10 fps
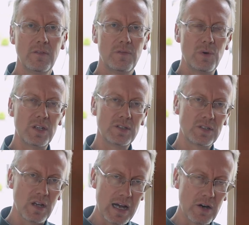
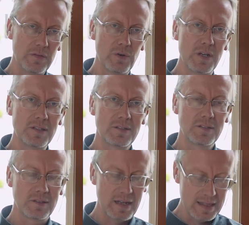voice, our
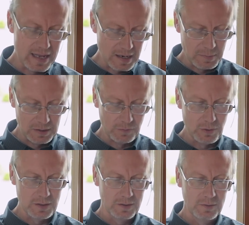voice, and the enemy's
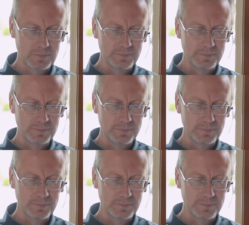voice.